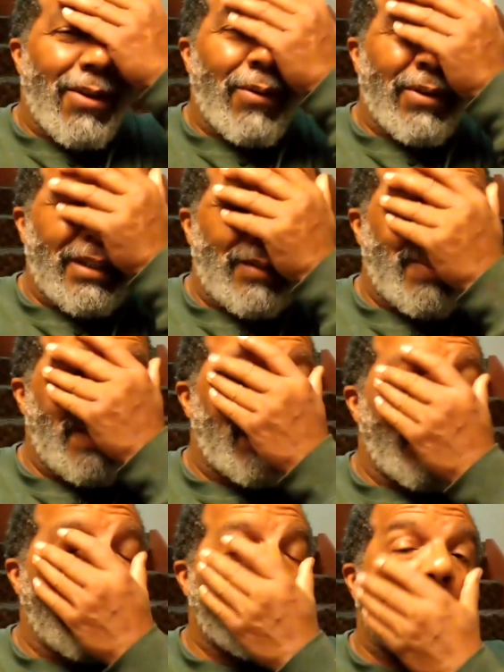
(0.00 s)
where these
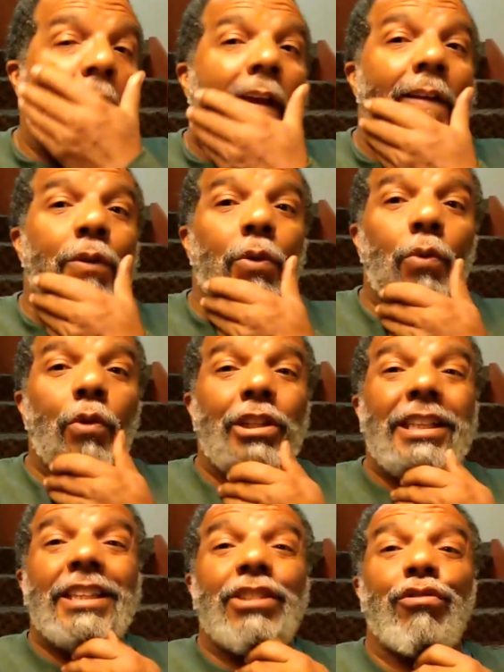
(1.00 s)
people were trying to
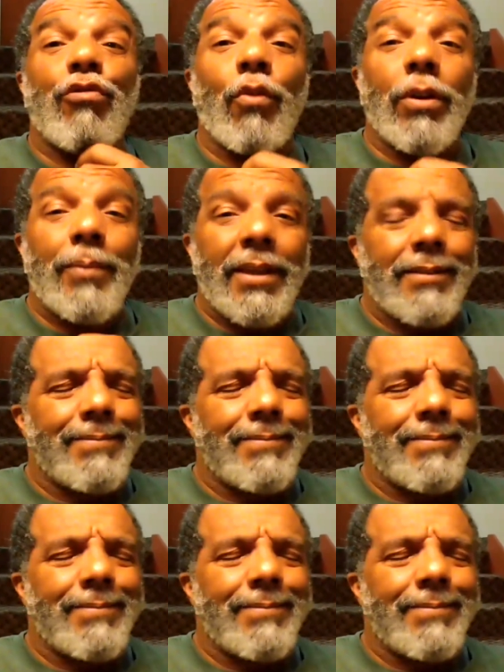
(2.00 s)
destroy me.